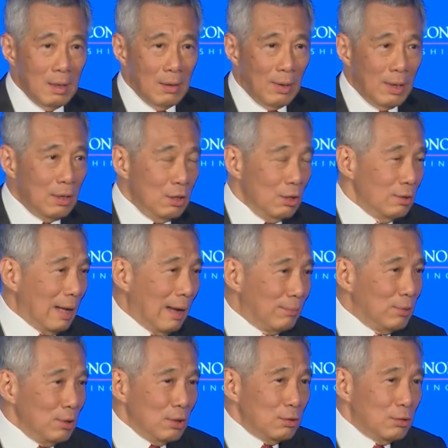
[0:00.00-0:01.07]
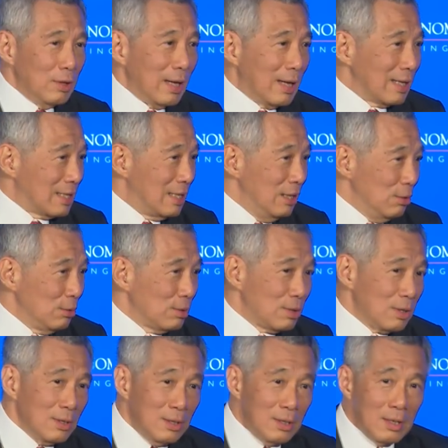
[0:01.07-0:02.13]
Well, you don't have to go to the
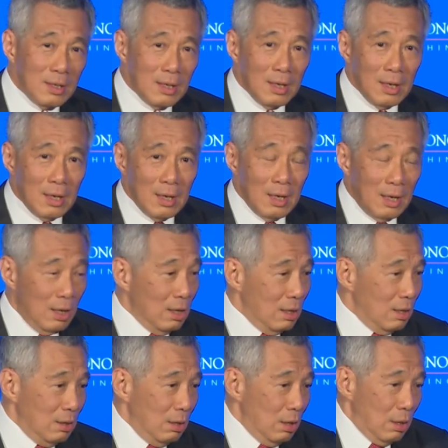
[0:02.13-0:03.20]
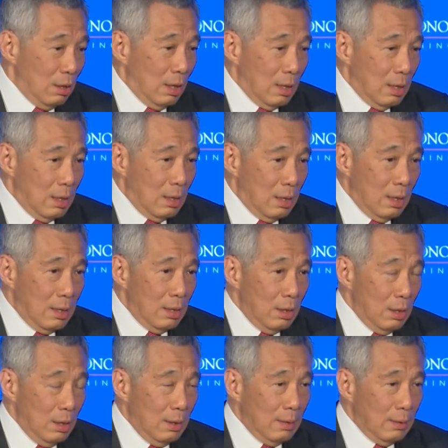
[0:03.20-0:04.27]
casinos.
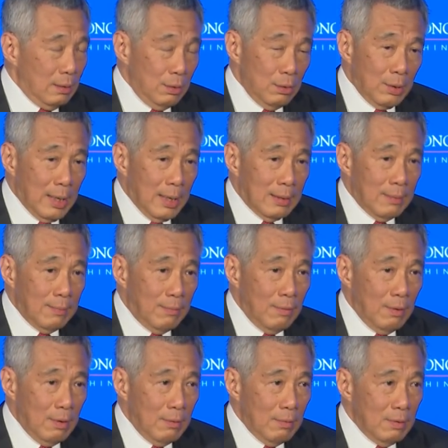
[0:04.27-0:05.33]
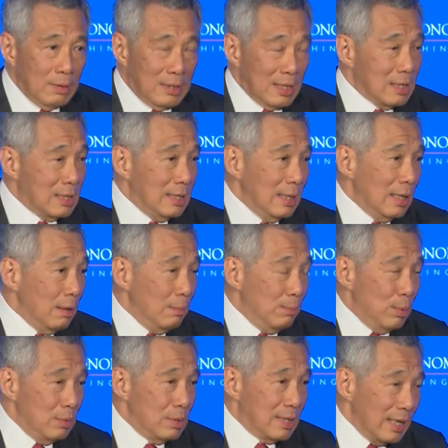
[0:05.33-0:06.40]
You can just see the
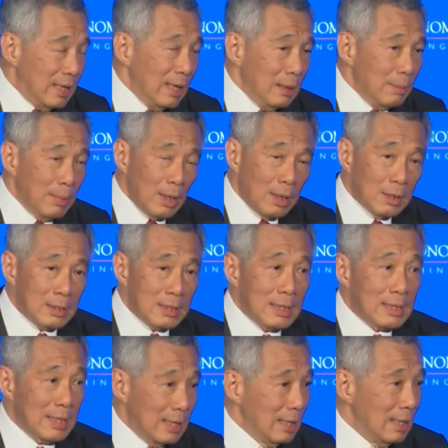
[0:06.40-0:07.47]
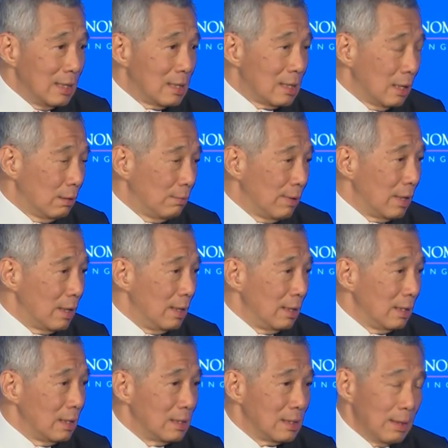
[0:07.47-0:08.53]
city, because the city itself, I
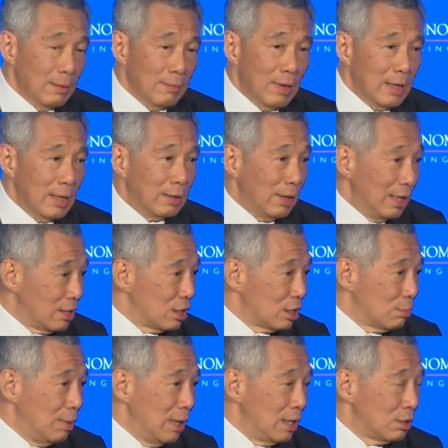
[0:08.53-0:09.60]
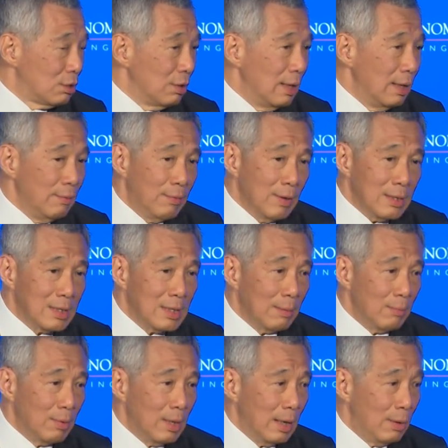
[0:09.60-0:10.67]
think, is a very gracious place to live and
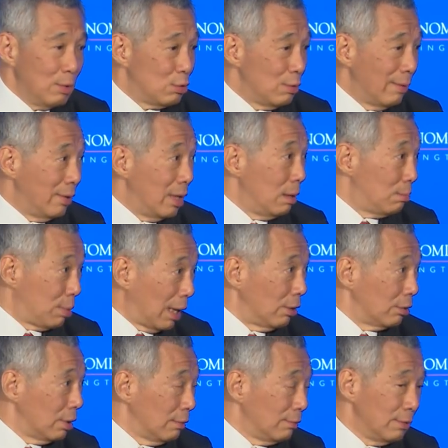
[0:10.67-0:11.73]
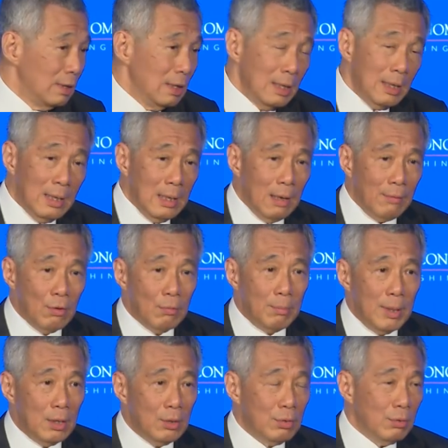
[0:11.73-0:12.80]
something which we are very proud of. If you've
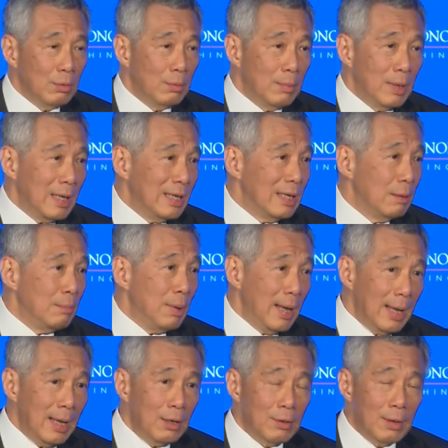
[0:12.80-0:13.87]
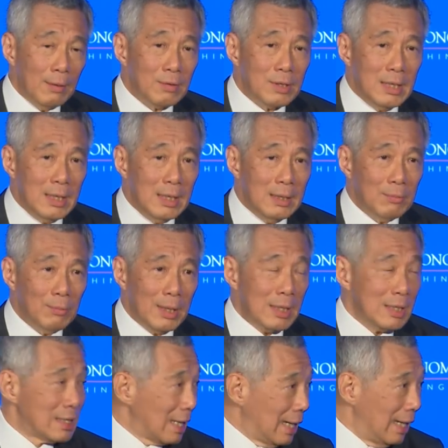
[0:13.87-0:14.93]
been to Marina Bay, you have seen what
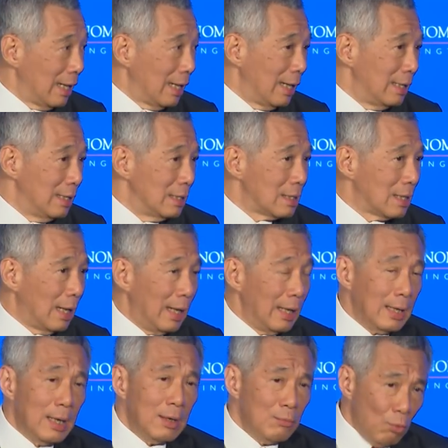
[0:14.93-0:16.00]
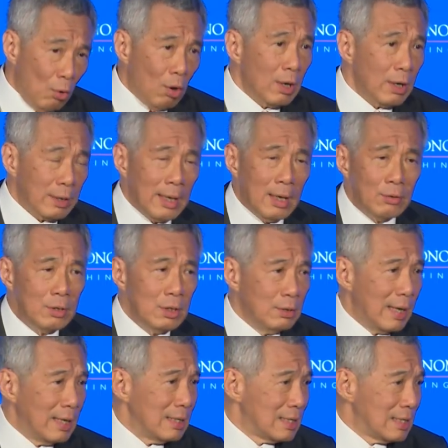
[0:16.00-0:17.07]
the skyline is like, and walk around, you
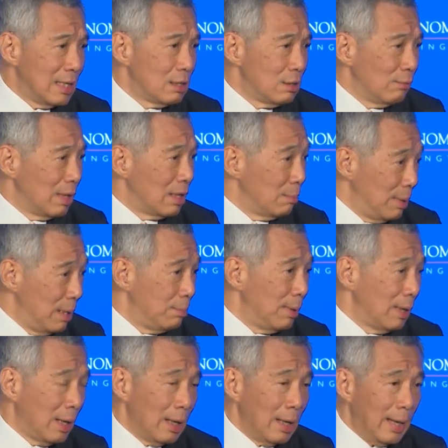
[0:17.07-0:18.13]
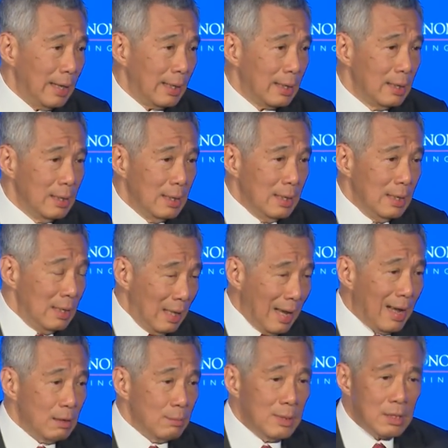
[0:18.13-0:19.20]
get a sense of what the people are like, the
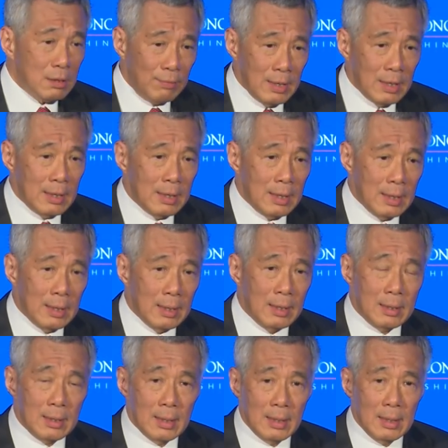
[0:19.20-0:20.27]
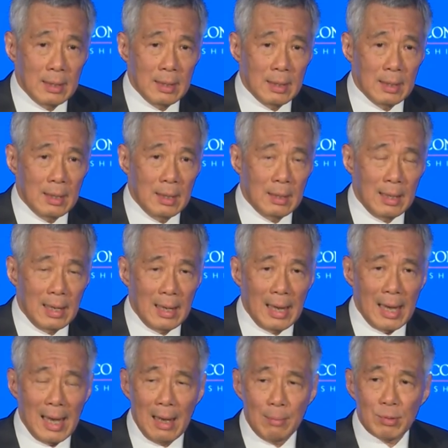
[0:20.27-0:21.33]
atmosphere, the
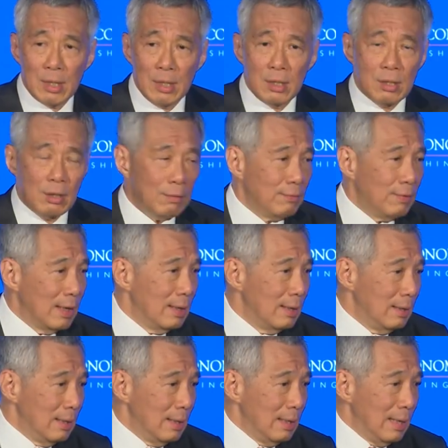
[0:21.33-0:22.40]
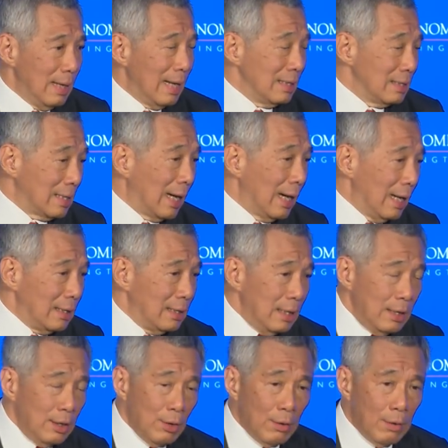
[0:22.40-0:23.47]
absence of
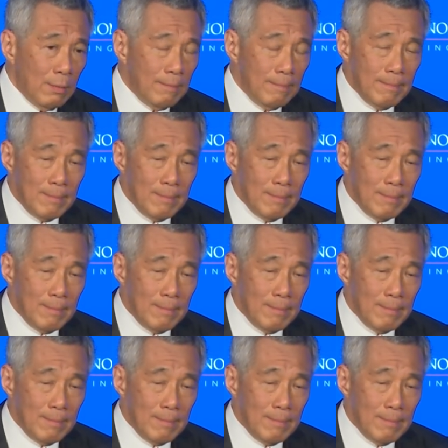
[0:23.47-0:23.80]
anxiety or